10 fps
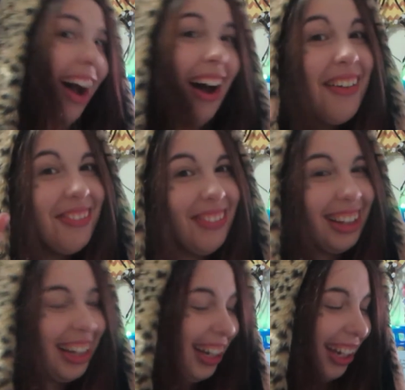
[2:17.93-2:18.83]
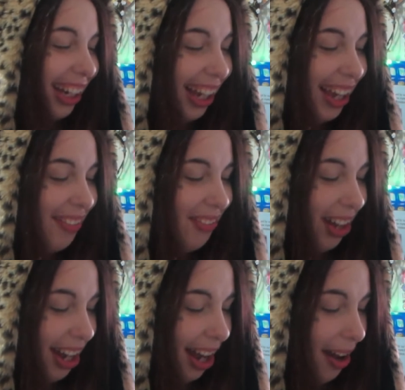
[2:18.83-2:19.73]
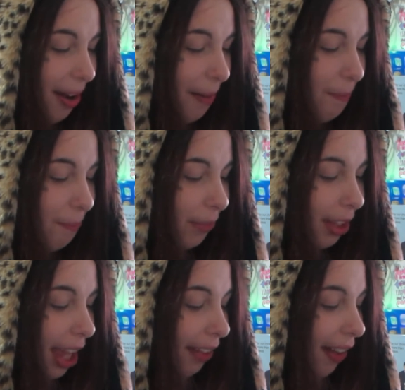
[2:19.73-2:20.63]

Hopefully. But yeah,